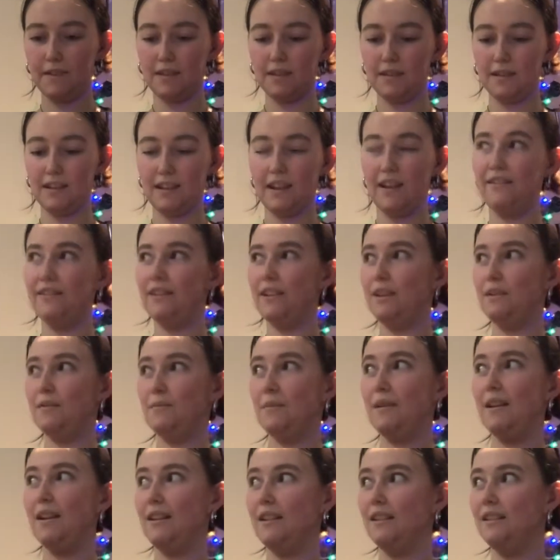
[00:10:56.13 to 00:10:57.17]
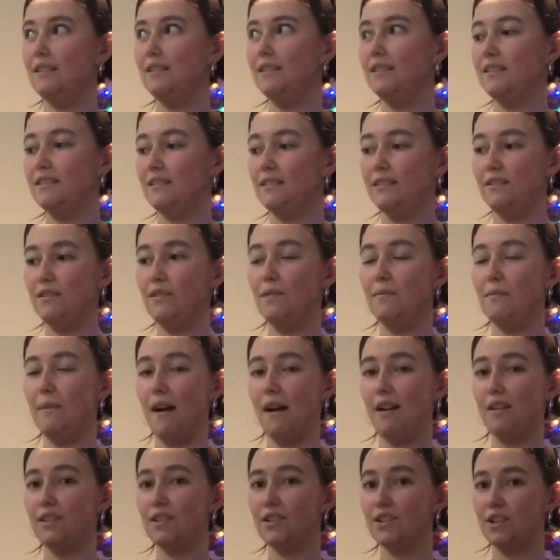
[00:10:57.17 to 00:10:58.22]
Just have a little bit. Not
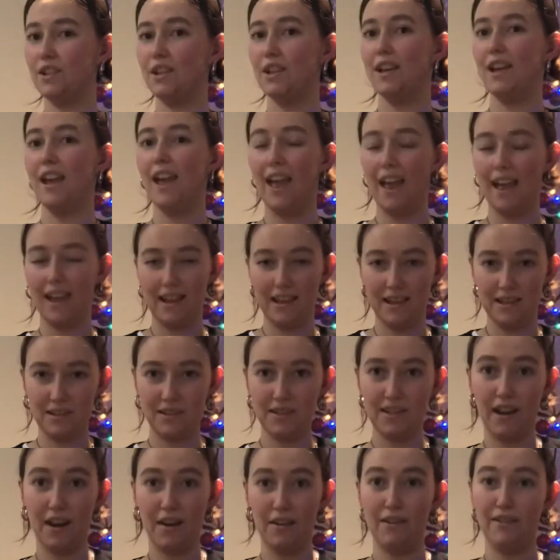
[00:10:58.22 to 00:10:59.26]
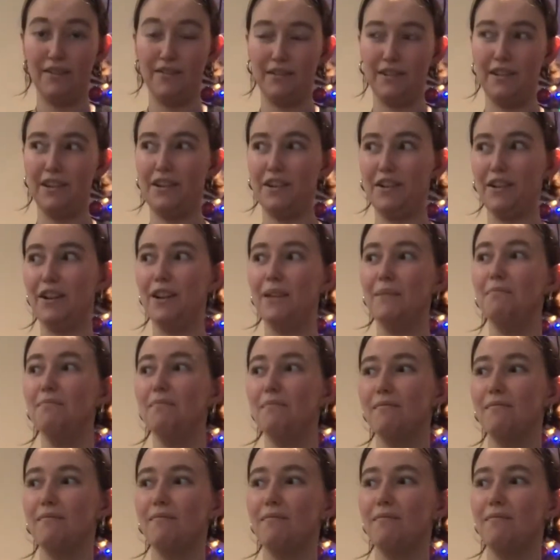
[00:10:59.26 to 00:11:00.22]
much. It's dairy-free cream.